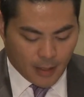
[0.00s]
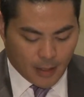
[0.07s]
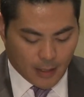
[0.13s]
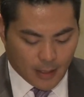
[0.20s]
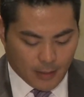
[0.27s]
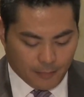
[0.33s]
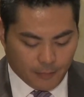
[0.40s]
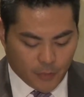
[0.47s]

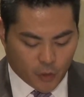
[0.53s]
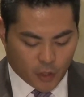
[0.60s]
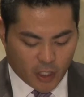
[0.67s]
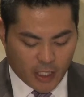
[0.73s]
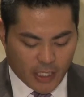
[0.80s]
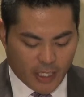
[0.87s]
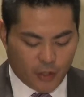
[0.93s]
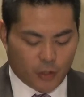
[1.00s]
You're going to
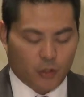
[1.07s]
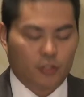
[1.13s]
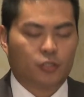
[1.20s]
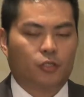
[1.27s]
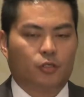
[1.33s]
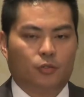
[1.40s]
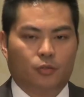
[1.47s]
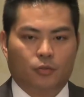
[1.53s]
need those
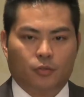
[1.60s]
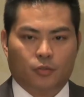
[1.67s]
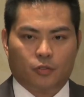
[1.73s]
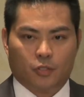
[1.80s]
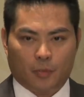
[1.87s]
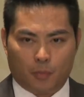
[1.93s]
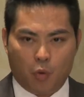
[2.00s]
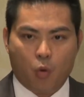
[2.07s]
to
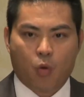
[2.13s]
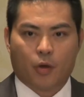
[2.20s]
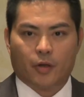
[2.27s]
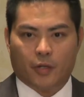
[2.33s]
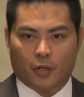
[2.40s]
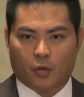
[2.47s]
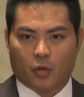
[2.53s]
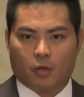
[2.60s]

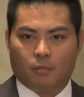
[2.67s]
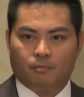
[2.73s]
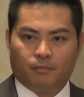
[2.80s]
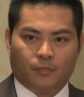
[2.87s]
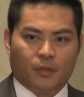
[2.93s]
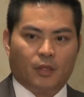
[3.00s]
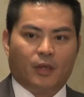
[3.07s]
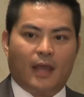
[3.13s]
support your
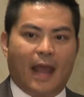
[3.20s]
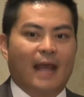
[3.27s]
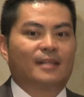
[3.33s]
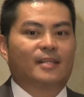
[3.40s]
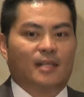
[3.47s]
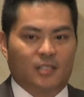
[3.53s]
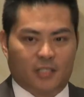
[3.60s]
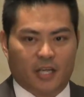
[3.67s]

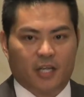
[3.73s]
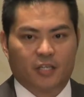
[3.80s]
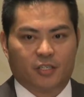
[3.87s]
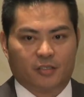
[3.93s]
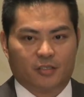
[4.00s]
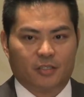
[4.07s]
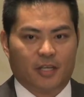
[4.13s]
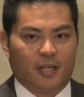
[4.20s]

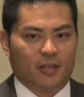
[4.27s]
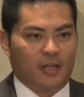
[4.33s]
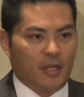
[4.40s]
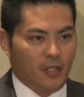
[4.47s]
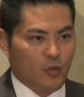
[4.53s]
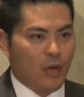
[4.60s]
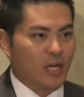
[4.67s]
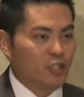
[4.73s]
attestation saying that
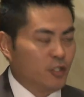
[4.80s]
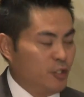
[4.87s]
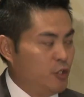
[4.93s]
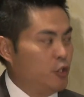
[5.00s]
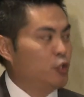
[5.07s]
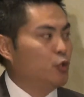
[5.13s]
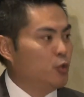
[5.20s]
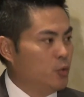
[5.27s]
you actually
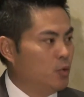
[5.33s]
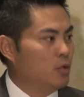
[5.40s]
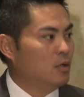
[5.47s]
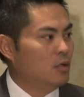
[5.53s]
do